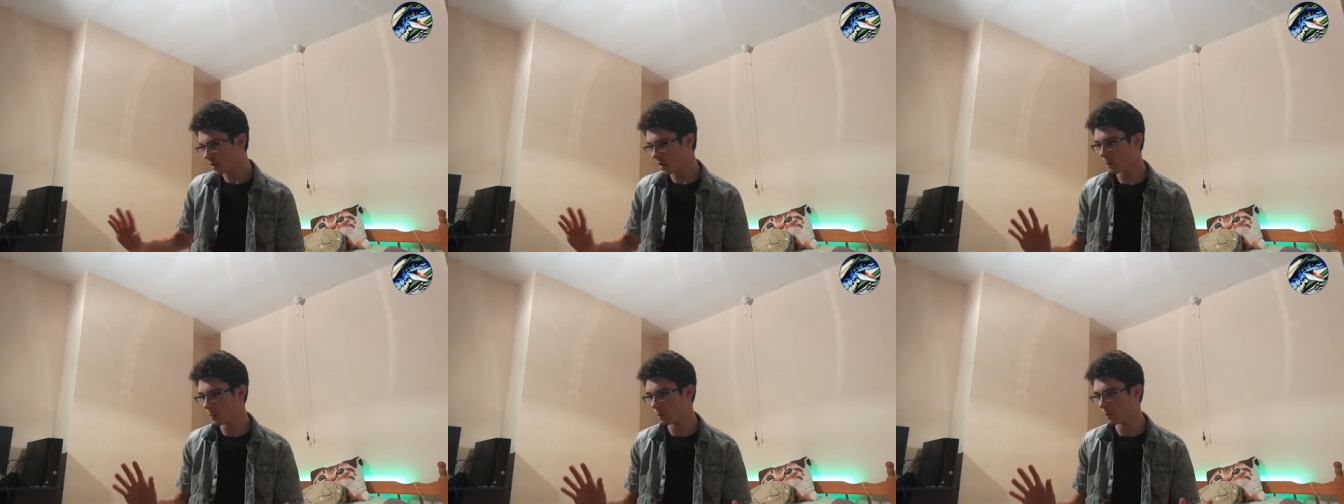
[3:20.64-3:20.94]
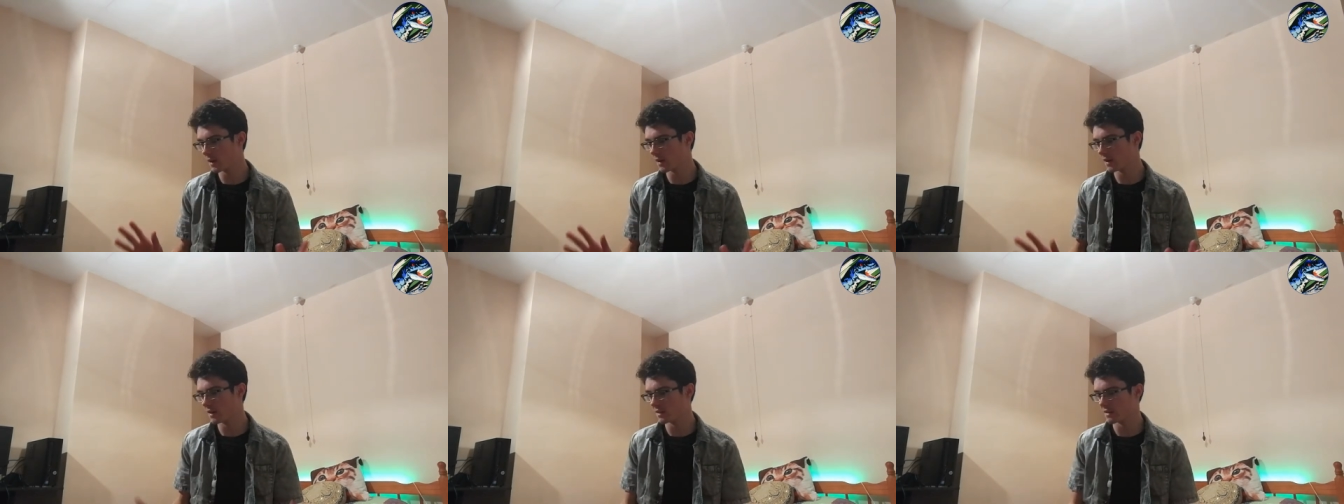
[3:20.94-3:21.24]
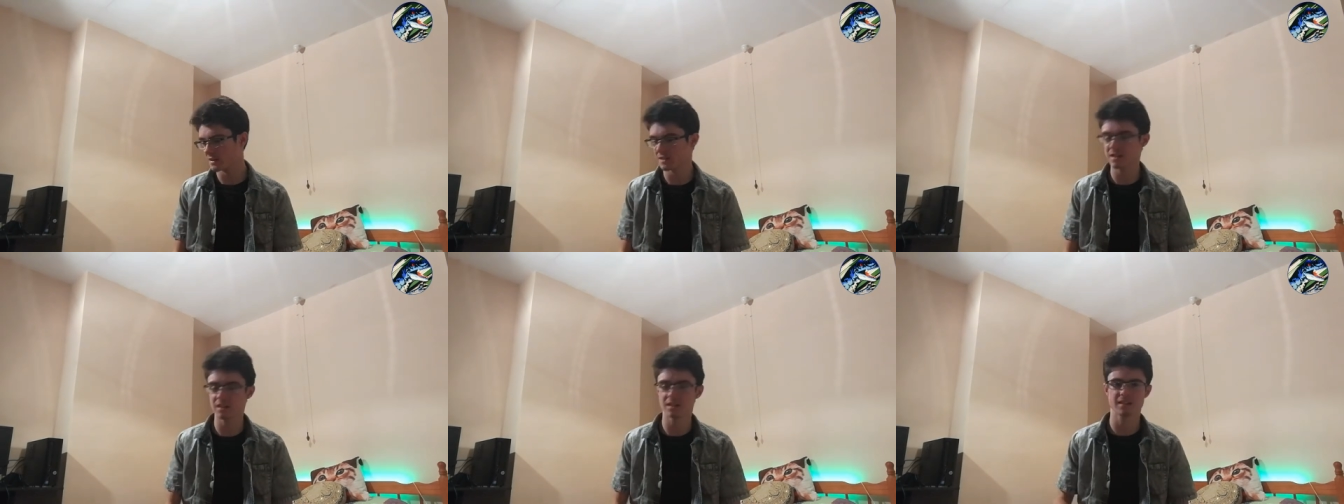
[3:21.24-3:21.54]
we're
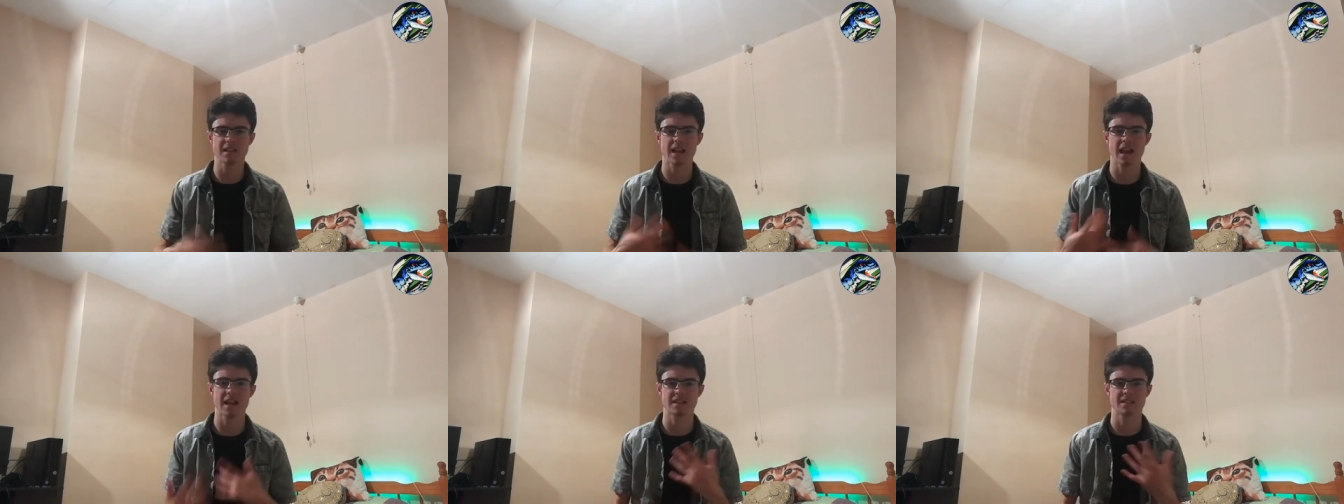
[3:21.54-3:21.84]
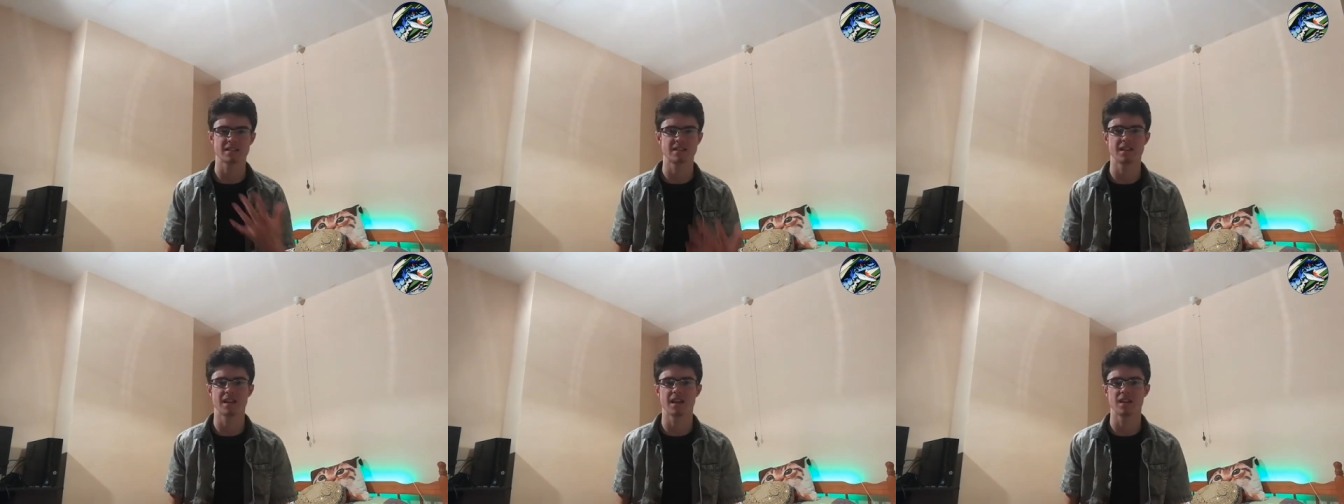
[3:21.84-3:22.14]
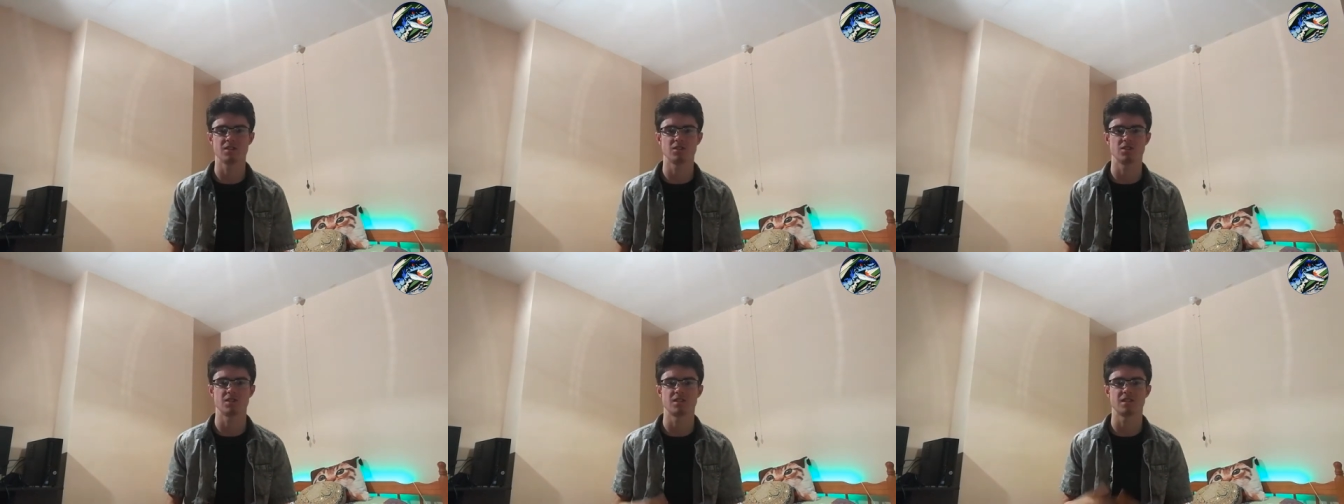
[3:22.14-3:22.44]
still testing it
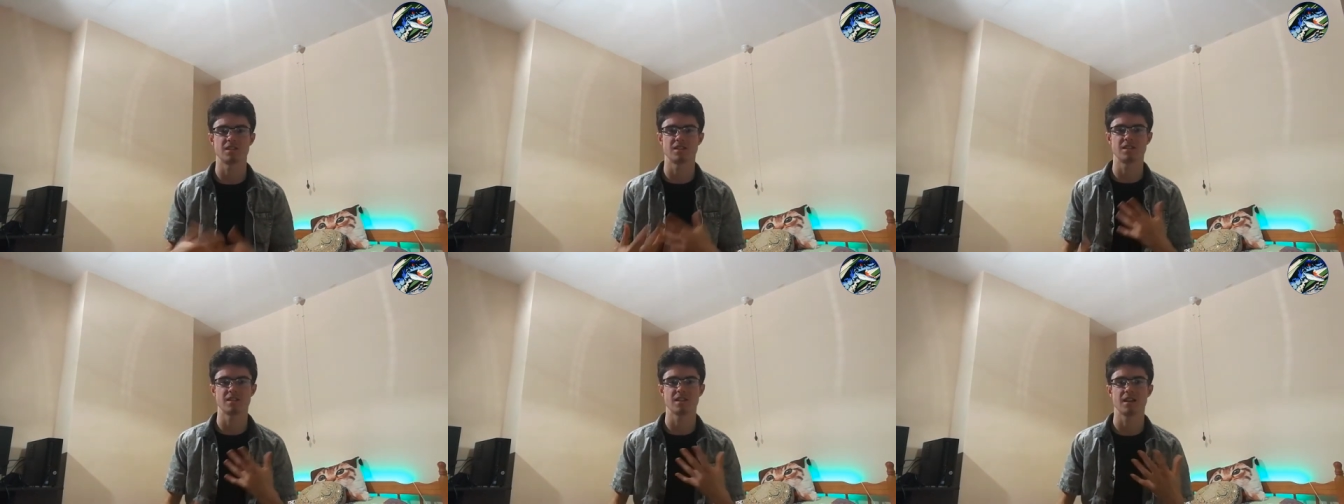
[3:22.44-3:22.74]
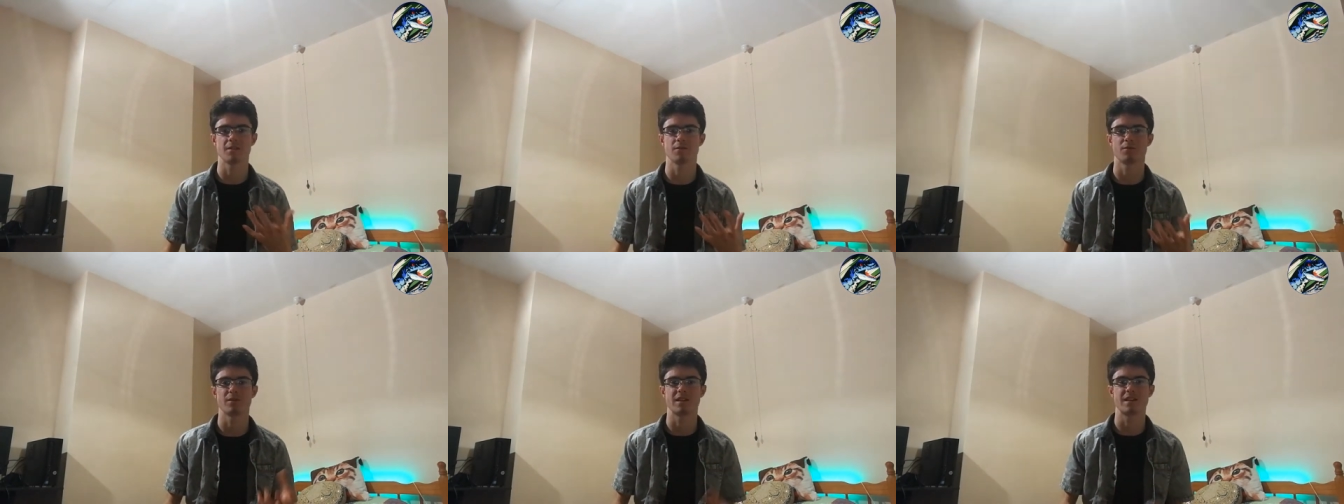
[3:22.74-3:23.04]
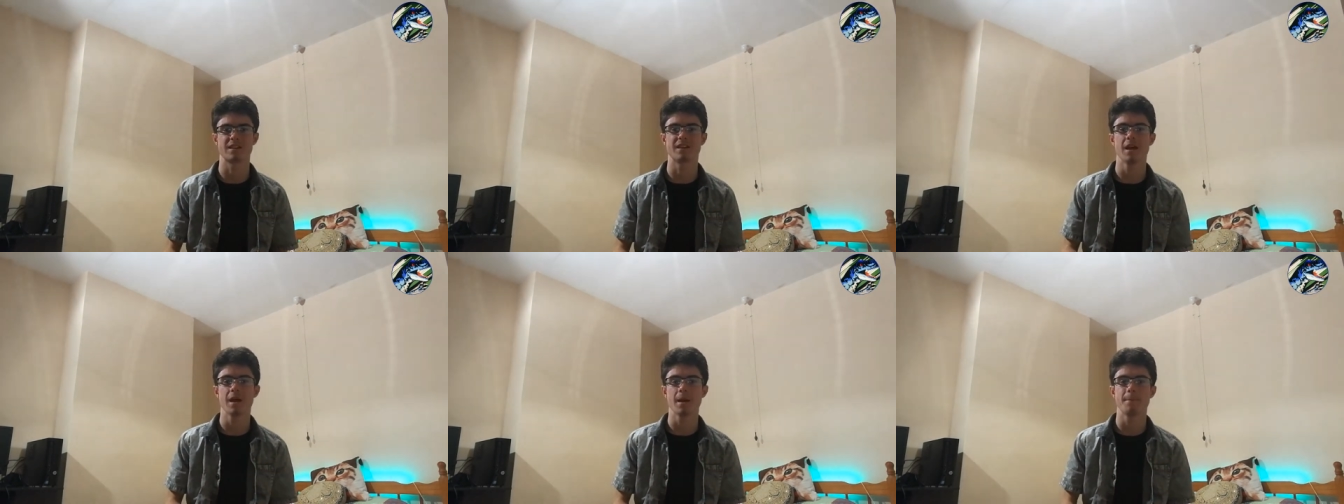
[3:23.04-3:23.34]
and just to see if we
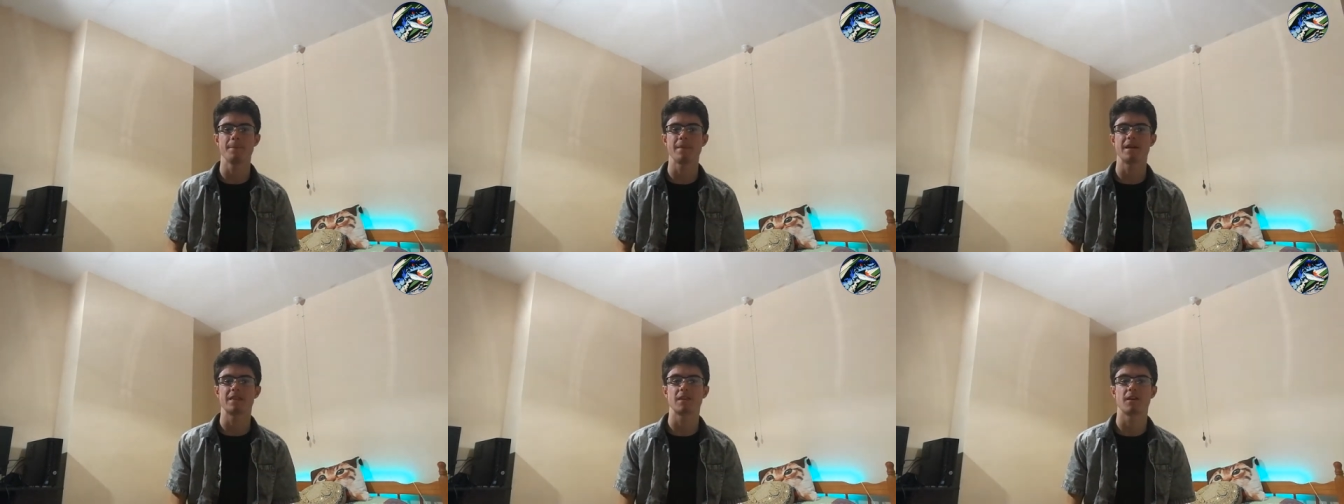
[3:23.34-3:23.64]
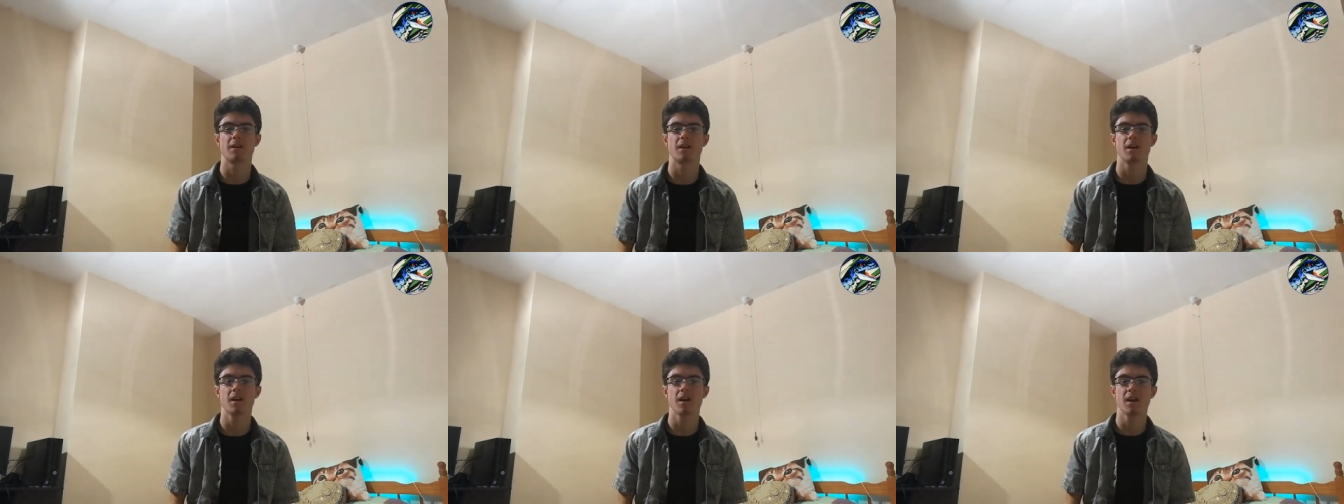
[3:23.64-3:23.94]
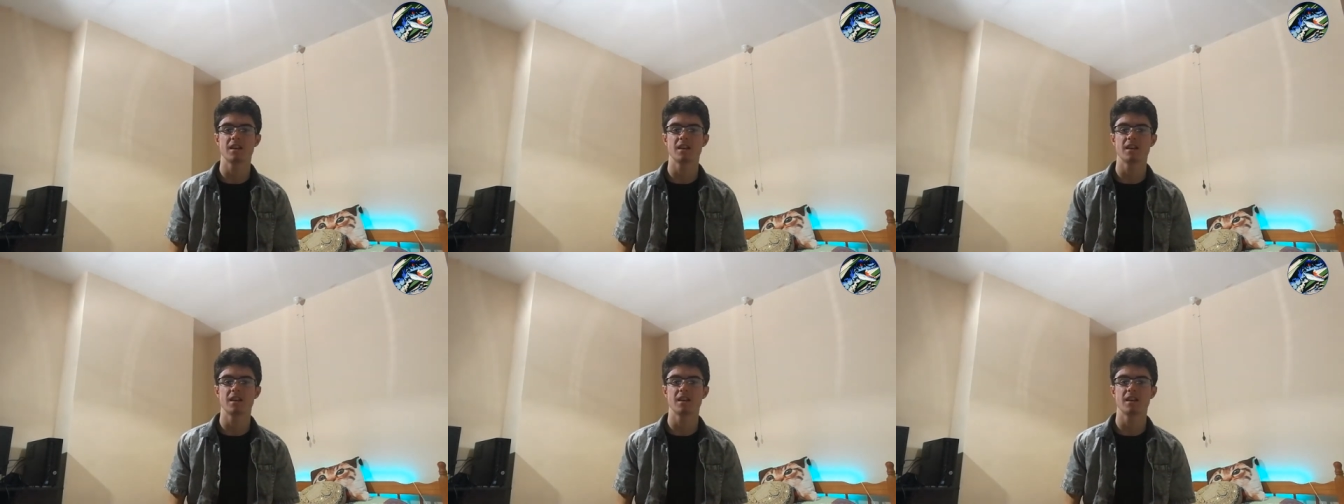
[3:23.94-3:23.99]
can make the